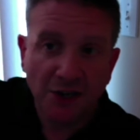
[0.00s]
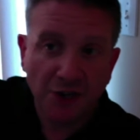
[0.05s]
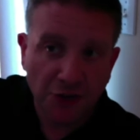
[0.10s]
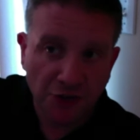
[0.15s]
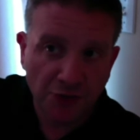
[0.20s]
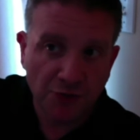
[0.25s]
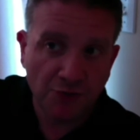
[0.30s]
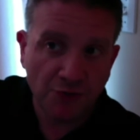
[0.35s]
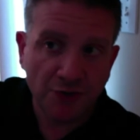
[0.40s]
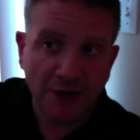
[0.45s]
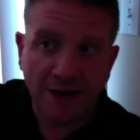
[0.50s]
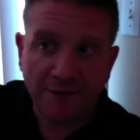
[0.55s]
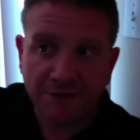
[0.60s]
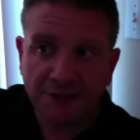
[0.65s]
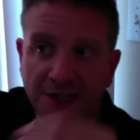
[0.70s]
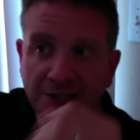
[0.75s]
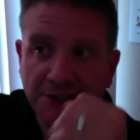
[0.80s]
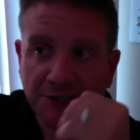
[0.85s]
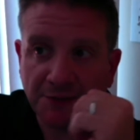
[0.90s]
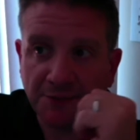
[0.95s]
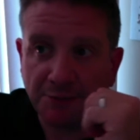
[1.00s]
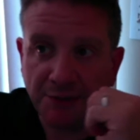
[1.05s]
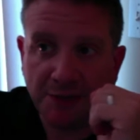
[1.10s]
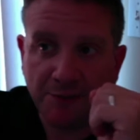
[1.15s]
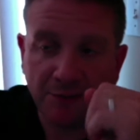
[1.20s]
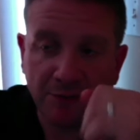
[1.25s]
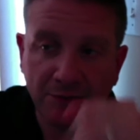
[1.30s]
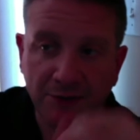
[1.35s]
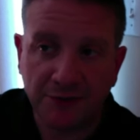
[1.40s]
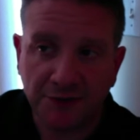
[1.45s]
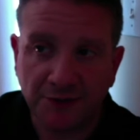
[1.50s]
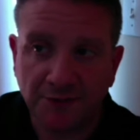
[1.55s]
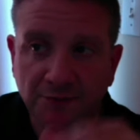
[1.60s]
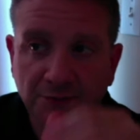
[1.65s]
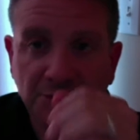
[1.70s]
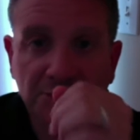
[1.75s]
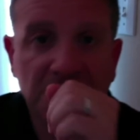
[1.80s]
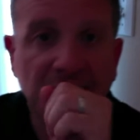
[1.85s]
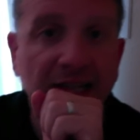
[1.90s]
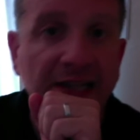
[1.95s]
You, you know, I've seen some people with some
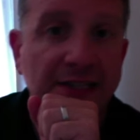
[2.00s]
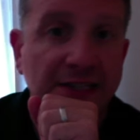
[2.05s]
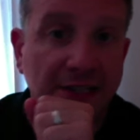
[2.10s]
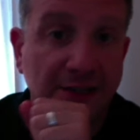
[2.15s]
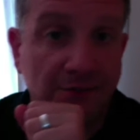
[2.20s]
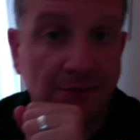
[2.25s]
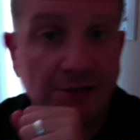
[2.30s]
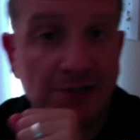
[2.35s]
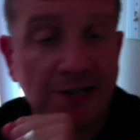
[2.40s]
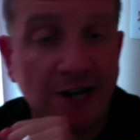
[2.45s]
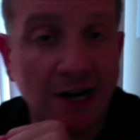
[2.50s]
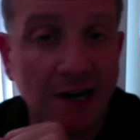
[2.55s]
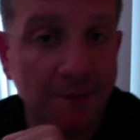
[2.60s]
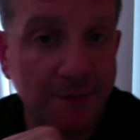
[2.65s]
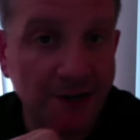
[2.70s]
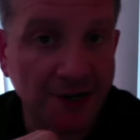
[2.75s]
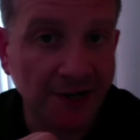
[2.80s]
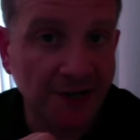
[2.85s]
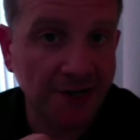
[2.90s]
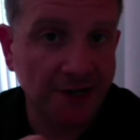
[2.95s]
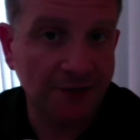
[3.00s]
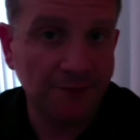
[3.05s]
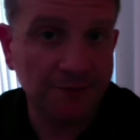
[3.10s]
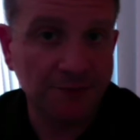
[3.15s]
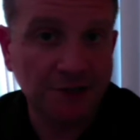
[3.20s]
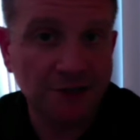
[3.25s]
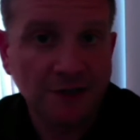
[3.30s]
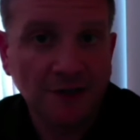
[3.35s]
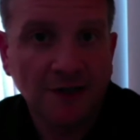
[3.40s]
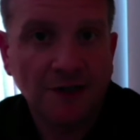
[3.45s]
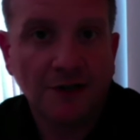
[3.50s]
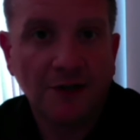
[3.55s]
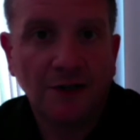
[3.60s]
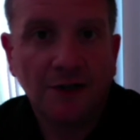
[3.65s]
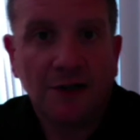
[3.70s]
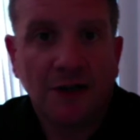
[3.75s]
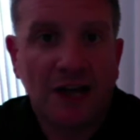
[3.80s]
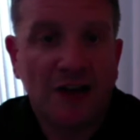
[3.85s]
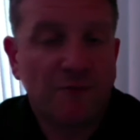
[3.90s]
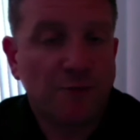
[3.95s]
decent retirement incomes.
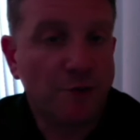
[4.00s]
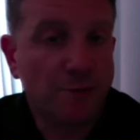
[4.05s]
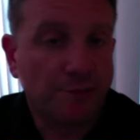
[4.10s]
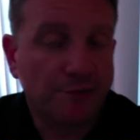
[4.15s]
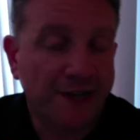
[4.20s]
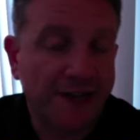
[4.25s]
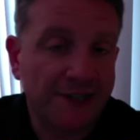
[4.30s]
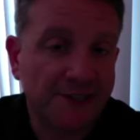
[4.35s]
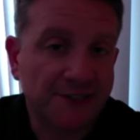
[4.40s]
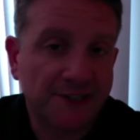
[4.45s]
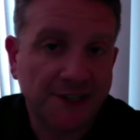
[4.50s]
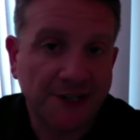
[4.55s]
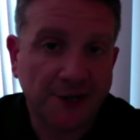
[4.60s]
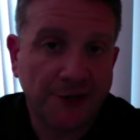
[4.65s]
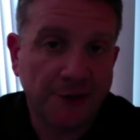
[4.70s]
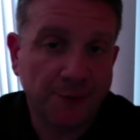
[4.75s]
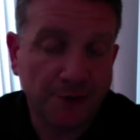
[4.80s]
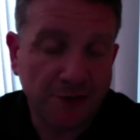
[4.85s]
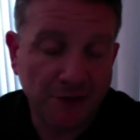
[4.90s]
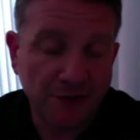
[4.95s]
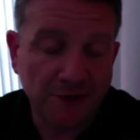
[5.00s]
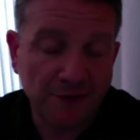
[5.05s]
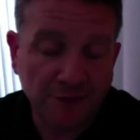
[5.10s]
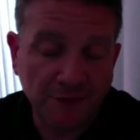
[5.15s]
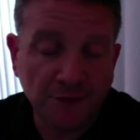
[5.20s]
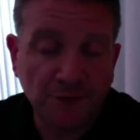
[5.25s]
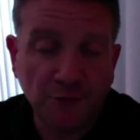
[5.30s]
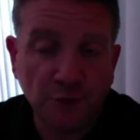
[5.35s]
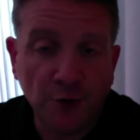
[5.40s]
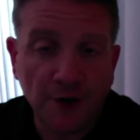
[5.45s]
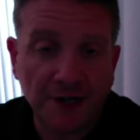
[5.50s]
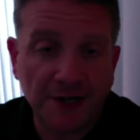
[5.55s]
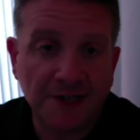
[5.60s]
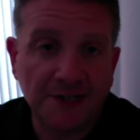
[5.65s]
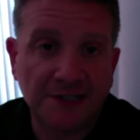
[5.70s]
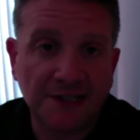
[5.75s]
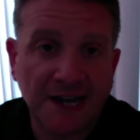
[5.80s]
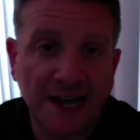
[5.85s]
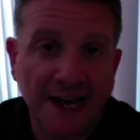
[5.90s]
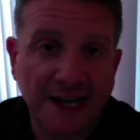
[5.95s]
I've put plans together where they've
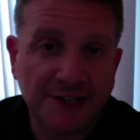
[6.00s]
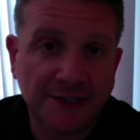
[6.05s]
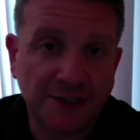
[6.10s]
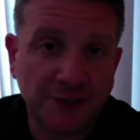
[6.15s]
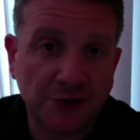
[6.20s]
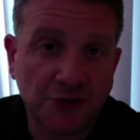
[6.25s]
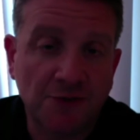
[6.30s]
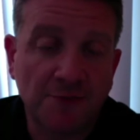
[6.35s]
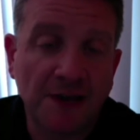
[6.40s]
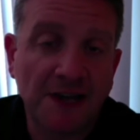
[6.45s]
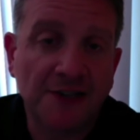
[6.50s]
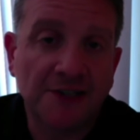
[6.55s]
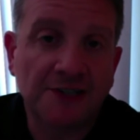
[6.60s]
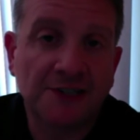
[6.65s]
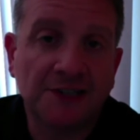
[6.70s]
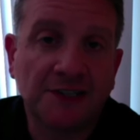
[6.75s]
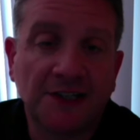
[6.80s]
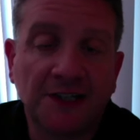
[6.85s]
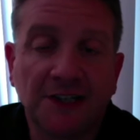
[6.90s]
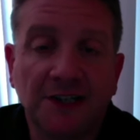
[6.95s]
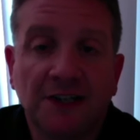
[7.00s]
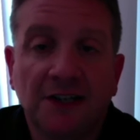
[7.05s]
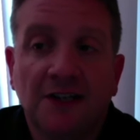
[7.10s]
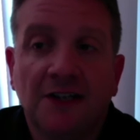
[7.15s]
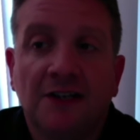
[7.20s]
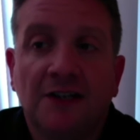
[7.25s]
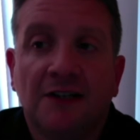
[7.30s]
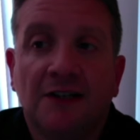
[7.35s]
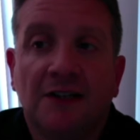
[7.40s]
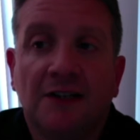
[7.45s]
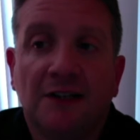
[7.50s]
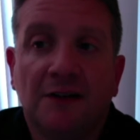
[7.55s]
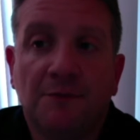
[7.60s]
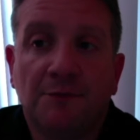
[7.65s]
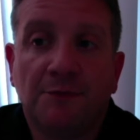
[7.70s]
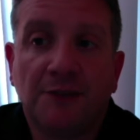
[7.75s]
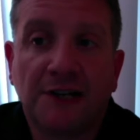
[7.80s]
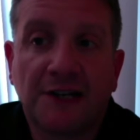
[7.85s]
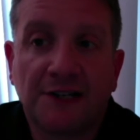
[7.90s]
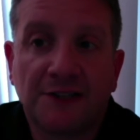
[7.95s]
avoided taxes tremendously um,
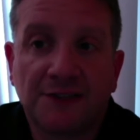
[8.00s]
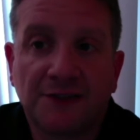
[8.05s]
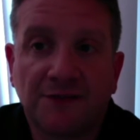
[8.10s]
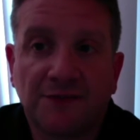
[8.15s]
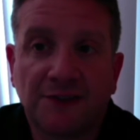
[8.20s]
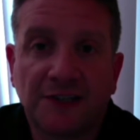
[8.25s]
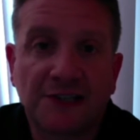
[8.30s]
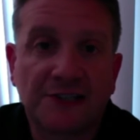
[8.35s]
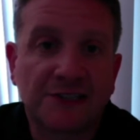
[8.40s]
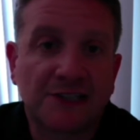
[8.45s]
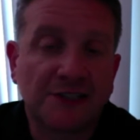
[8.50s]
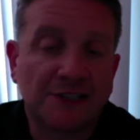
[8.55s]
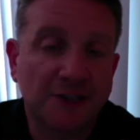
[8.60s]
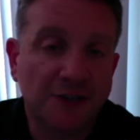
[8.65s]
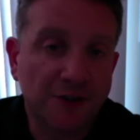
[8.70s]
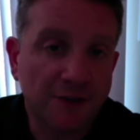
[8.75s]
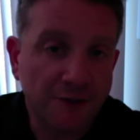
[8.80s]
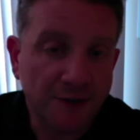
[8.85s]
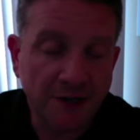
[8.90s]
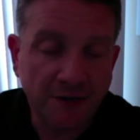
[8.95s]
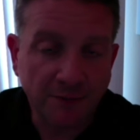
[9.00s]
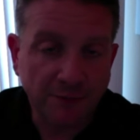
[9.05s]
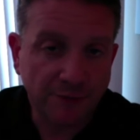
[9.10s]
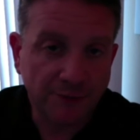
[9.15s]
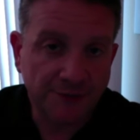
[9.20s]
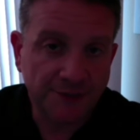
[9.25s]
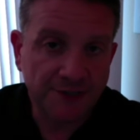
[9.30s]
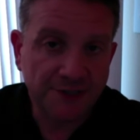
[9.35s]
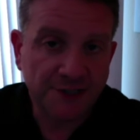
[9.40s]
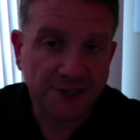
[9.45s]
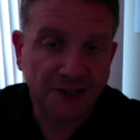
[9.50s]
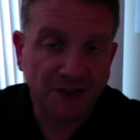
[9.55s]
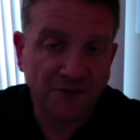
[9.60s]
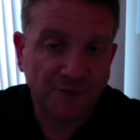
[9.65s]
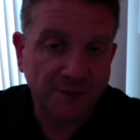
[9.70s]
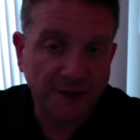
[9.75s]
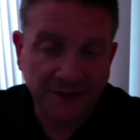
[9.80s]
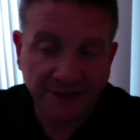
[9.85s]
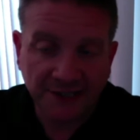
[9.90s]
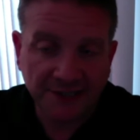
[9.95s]
because of things like the annuity rules and stuff.
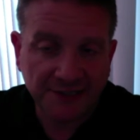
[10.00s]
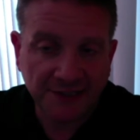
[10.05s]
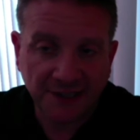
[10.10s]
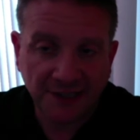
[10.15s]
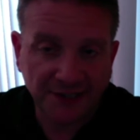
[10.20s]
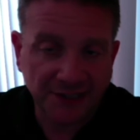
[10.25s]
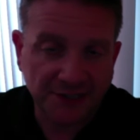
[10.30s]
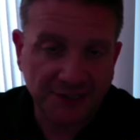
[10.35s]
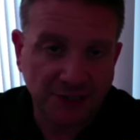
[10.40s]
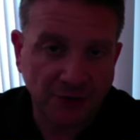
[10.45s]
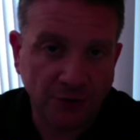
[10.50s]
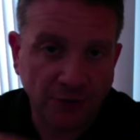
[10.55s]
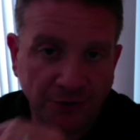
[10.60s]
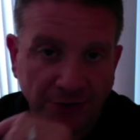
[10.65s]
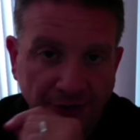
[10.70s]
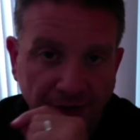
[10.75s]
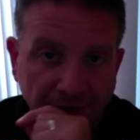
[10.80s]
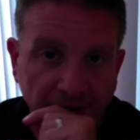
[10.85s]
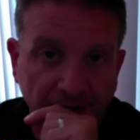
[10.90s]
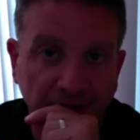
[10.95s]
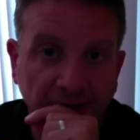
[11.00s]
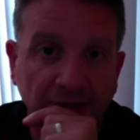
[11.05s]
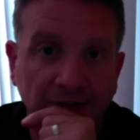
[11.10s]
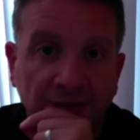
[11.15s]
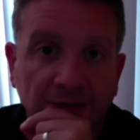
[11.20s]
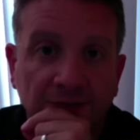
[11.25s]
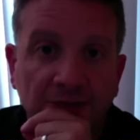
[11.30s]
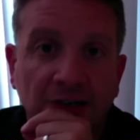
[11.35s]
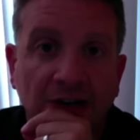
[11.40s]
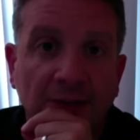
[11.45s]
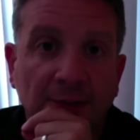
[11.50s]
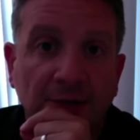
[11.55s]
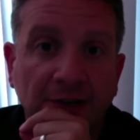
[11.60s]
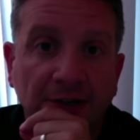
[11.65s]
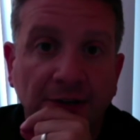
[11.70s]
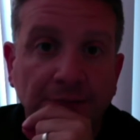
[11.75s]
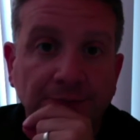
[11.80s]
But that's a, that's a whole other uh, topic.